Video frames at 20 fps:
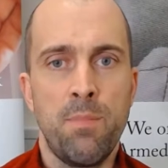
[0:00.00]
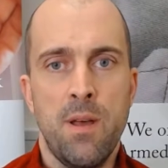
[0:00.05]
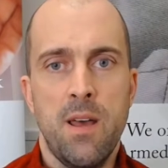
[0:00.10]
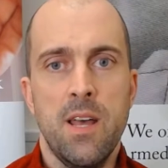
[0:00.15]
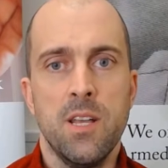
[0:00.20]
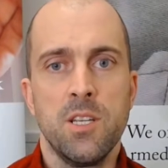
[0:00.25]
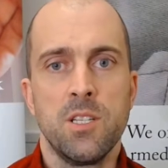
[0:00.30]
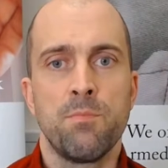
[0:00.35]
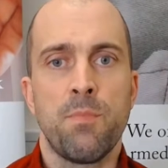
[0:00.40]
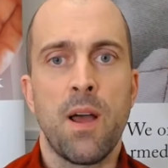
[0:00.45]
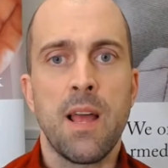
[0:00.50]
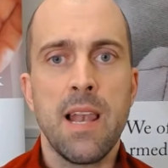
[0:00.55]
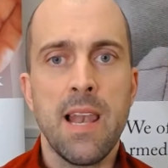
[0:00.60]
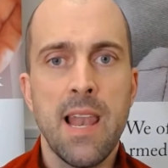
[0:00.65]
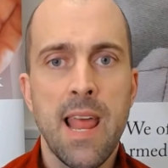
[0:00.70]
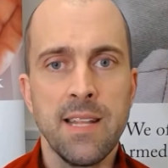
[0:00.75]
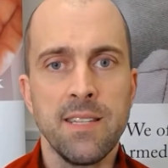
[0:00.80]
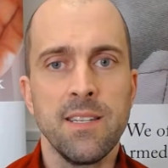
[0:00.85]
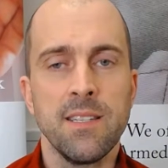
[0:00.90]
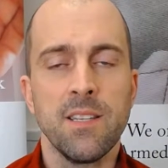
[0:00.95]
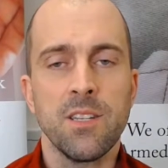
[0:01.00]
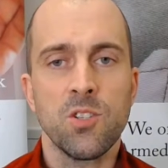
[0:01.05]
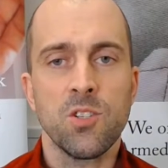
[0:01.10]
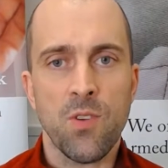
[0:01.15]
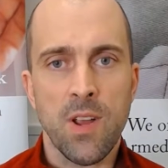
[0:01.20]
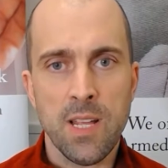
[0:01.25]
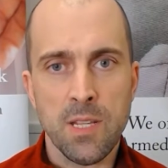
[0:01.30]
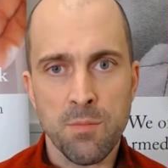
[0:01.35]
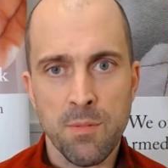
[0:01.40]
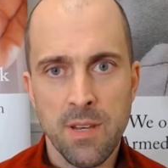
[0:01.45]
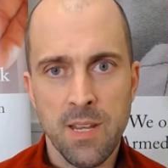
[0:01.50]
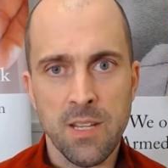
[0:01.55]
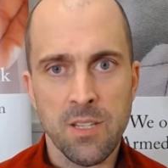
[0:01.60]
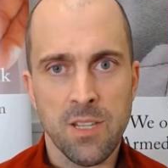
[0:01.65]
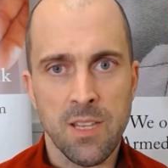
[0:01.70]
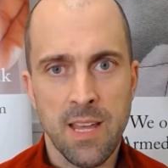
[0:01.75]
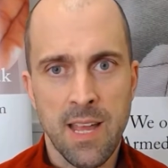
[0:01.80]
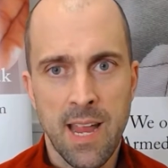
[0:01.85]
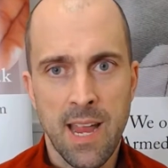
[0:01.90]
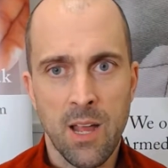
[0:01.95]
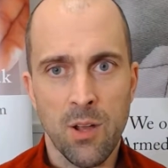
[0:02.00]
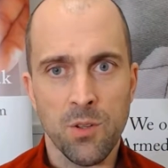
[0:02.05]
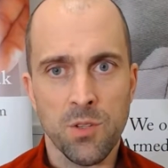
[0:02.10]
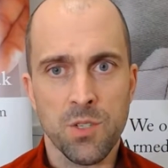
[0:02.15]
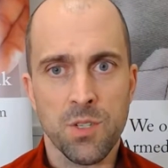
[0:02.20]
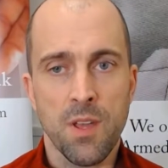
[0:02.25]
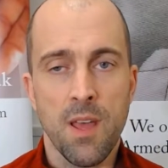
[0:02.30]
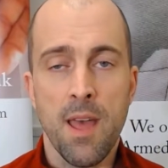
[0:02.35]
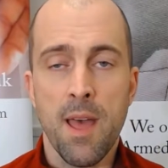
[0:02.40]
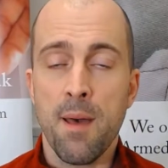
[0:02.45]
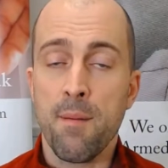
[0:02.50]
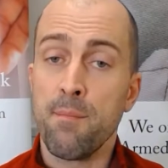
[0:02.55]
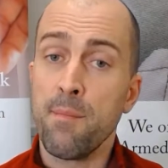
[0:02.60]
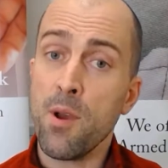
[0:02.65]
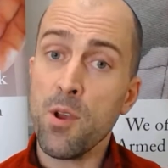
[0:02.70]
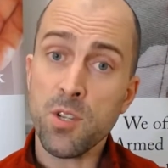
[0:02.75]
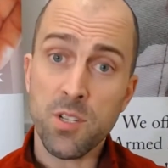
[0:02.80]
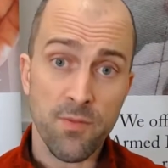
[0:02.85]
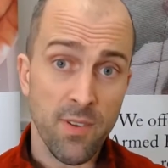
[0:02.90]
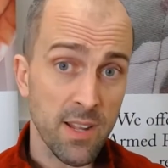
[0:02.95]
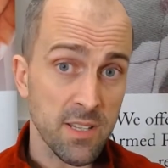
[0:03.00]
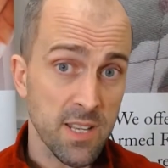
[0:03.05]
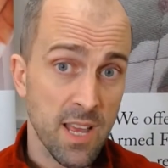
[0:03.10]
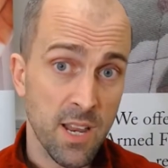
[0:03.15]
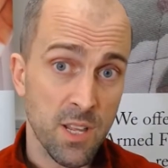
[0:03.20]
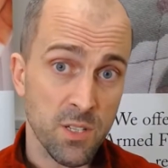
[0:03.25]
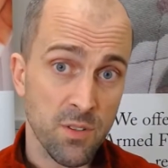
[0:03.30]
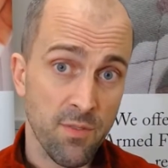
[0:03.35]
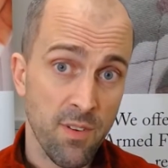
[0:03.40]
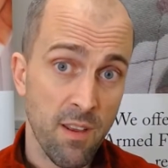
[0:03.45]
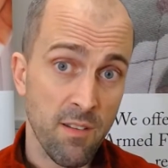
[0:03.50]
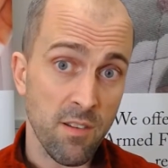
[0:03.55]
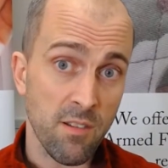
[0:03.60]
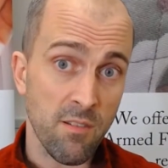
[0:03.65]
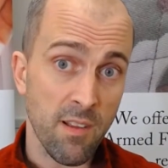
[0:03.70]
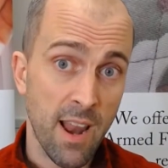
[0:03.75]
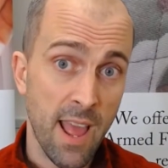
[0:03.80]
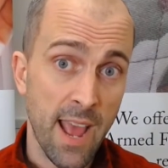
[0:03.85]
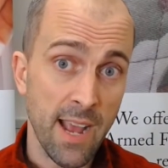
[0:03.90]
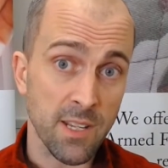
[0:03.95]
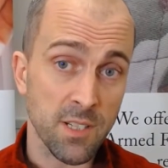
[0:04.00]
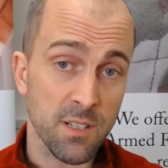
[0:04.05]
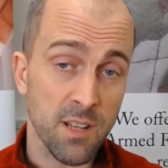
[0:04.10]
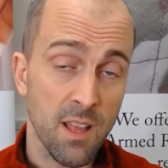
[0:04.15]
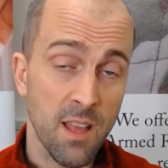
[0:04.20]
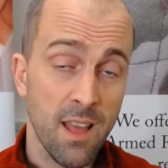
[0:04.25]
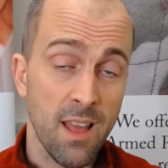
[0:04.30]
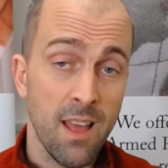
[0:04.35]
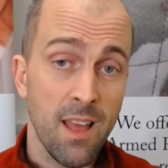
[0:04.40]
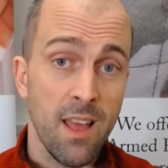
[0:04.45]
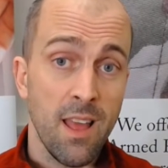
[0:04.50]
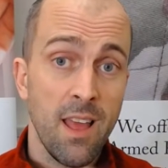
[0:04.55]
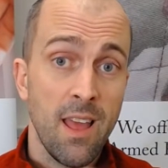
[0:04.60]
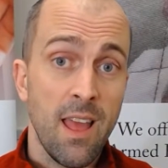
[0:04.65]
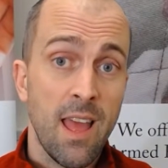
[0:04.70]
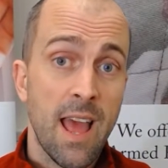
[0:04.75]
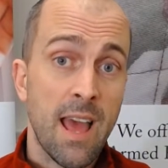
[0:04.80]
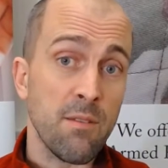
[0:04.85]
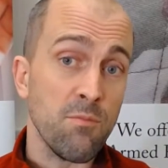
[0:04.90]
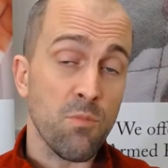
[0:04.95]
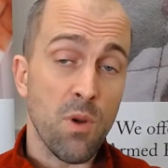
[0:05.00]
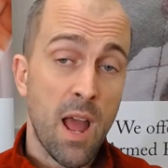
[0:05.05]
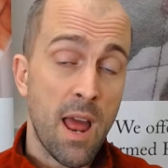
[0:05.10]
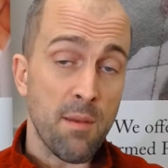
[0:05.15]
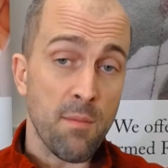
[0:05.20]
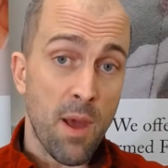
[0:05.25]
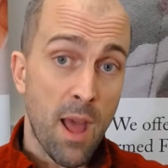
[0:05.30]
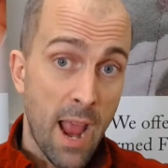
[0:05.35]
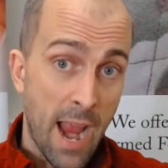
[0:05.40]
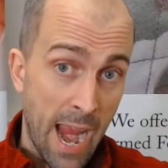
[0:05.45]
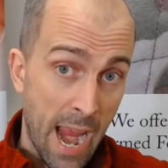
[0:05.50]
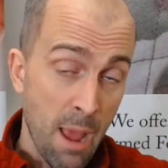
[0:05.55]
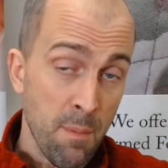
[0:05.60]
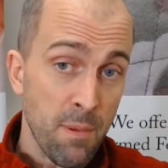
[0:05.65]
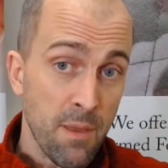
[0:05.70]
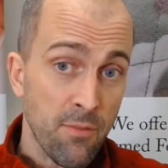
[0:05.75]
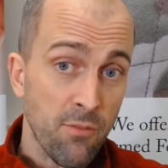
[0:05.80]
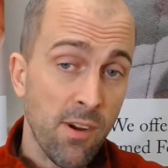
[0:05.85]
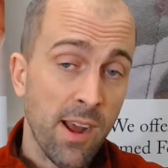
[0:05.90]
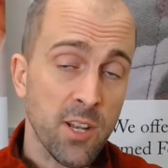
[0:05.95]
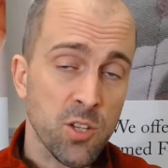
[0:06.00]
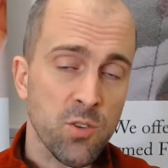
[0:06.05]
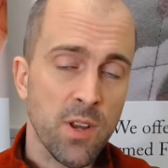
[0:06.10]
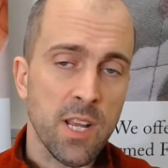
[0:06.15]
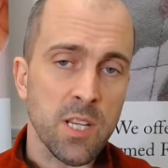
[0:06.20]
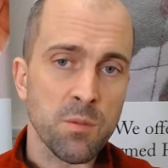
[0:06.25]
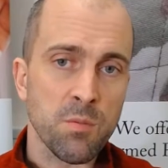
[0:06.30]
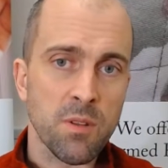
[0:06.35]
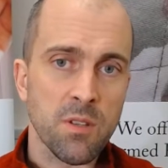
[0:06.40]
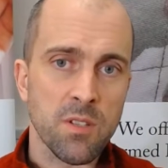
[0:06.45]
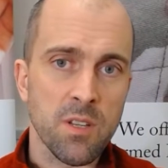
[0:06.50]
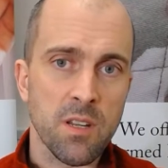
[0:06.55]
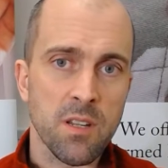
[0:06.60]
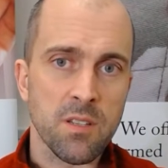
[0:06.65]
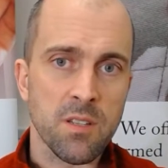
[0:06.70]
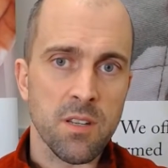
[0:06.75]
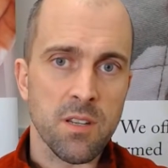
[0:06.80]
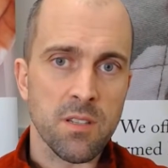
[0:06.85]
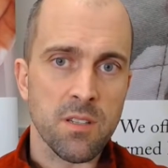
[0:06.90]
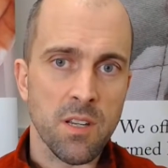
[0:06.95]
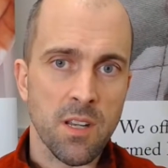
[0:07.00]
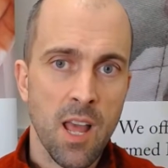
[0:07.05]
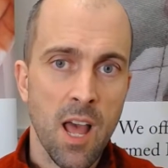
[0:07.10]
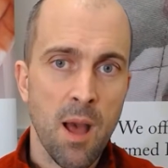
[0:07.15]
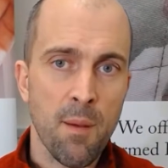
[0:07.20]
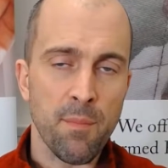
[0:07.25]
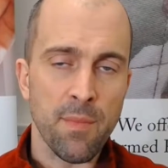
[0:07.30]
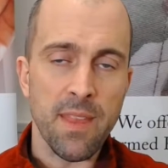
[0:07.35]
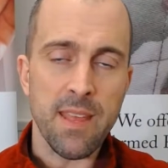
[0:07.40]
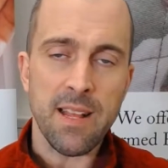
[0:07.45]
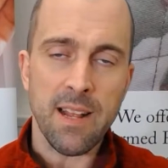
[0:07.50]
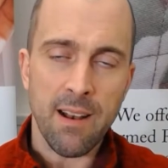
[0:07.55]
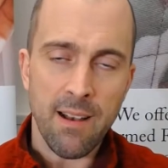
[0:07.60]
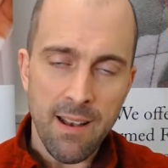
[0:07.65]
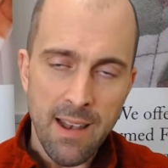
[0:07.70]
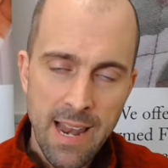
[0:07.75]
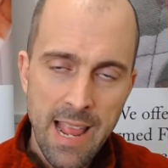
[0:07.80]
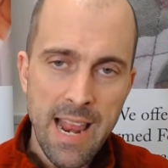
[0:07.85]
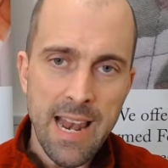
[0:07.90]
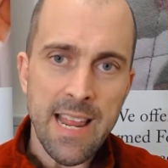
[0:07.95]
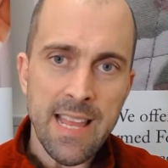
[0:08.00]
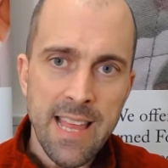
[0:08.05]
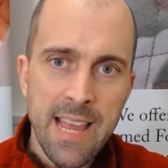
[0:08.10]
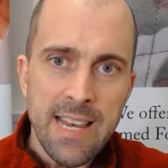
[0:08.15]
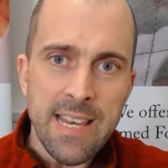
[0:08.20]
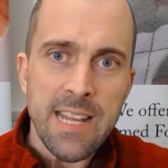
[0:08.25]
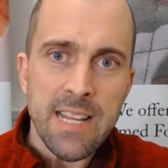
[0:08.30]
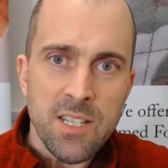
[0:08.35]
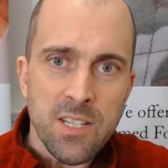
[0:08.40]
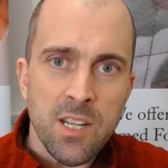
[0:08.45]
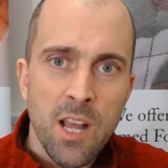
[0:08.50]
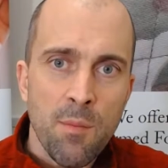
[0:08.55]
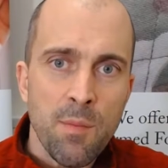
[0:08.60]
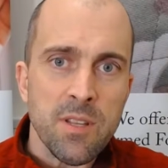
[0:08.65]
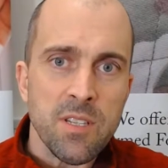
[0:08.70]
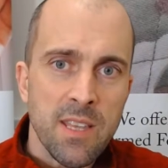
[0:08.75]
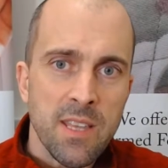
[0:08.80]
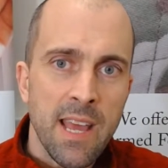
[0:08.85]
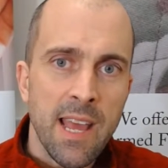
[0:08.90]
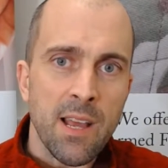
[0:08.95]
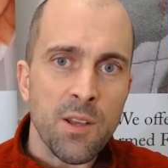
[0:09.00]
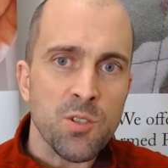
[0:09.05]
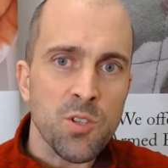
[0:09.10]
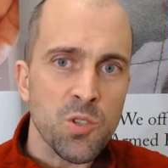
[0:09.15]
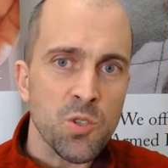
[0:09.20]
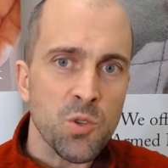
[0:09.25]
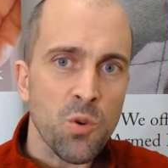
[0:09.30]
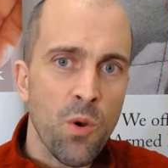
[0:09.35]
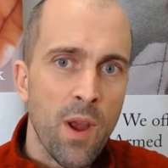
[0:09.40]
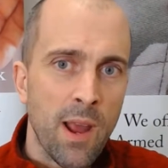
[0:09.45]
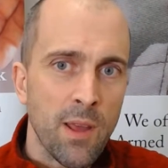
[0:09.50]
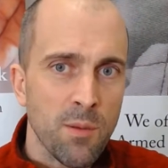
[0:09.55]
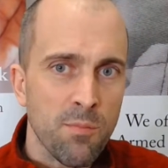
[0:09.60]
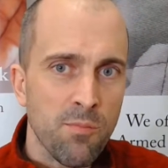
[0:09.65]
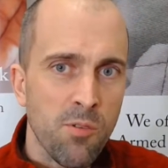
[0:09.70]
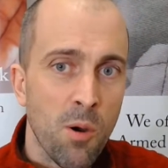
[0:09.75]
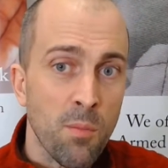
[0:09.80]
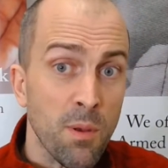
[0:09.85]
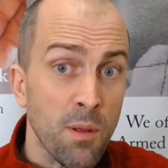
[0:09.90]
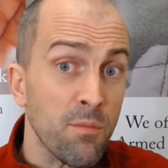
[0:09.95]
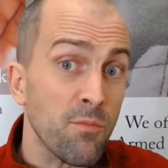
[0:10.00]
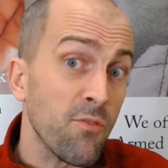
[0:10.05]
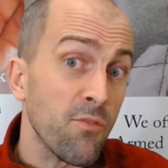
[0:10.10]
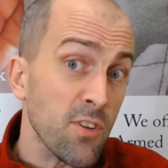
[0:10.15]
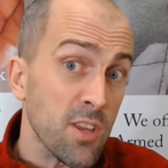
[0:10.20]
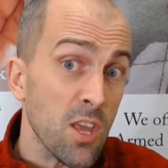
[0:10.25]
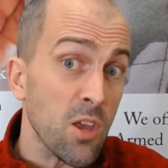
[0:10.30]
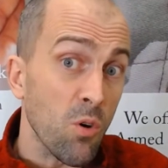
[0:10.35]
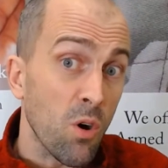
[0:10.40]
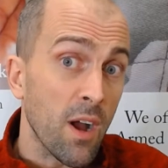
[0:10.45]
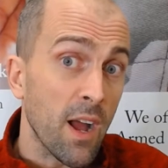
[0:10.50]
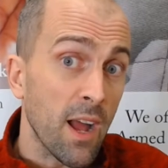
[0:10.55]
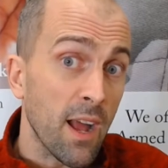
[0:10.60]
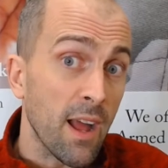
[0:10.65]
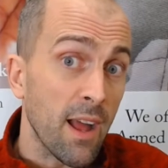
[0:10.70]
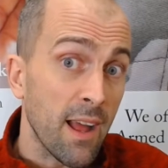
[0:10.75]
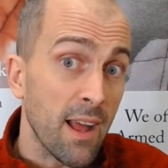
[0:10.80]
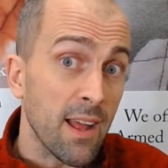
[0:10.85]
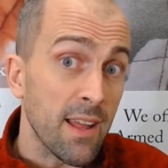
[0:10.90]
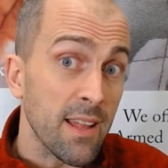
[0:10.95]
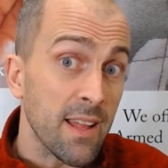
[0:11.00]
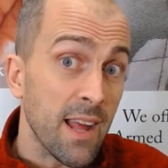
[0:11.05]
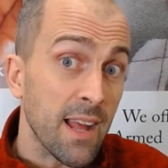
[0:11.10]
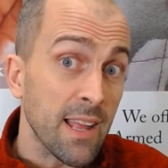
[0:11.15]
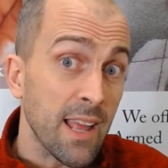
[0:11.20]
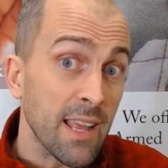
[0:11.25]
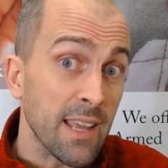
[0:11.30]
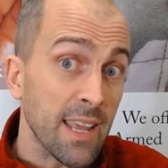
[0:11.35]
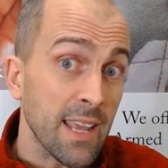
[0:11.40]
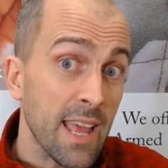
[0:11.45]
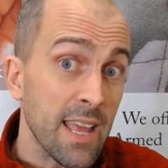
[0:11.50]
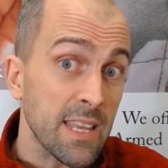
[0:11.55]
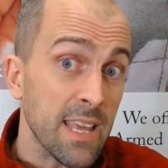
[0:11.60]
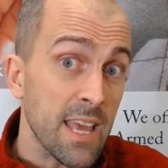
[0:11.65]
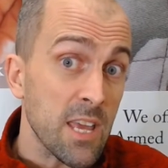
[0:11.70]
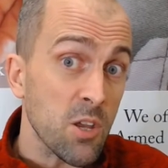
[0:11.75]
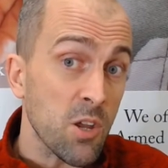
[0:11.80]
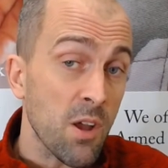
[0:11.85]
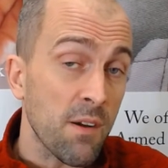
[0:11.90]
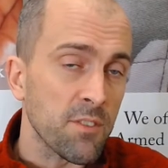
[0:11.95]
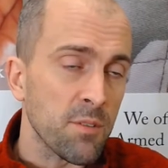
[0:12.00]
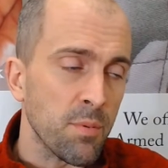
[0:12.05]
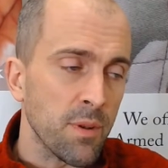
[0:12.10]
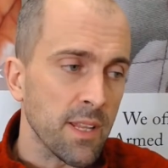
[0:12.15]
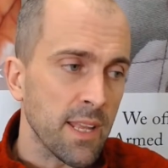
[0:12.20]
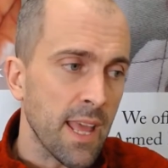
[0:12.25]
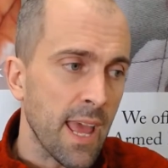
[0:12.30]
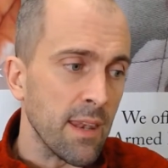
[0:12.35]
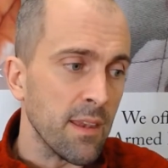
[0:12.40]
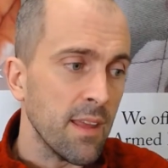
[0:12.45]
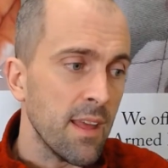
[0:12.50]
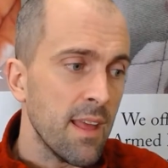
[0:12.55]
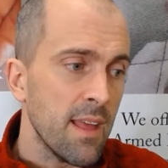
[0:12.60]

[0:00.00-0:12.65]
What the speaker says: us by letting the tradesman into the house. Most of our tenants are very relaxed and are happy for our tradesmen to come. Clearly, they need to come into the house to sort out the problem for you and get you comfortable again.